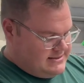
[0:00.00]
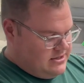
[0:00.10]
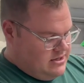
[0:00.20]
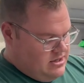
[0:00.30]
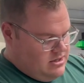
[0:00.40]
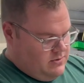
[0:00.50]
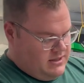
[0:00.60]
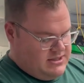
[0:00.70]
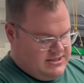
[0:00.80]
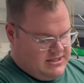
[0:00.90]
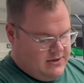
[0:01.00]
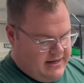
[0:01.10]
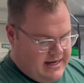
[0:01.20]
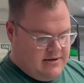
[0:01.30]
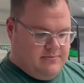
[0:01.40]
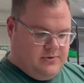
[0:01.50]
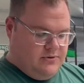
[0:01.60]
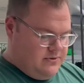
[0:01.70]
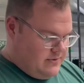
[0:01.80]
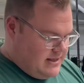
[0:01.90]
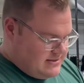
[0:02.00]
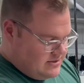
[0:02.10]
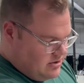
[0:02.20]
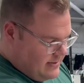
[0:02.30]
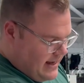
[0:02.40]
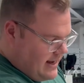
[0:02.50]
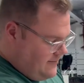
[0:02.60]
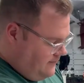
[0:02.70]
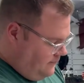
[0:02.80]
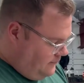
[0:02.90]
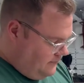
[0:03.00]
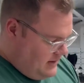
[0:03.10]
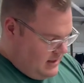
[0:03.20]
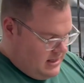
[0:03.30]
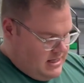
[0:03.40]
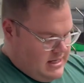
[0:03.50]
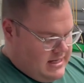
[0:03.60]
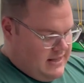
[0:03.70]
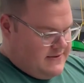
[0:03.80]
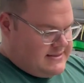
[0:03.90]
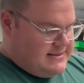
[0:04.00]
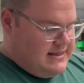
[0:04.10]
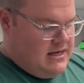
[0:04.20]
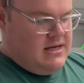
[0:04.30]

So we can just go ahead and pull the riser tube out. Now this here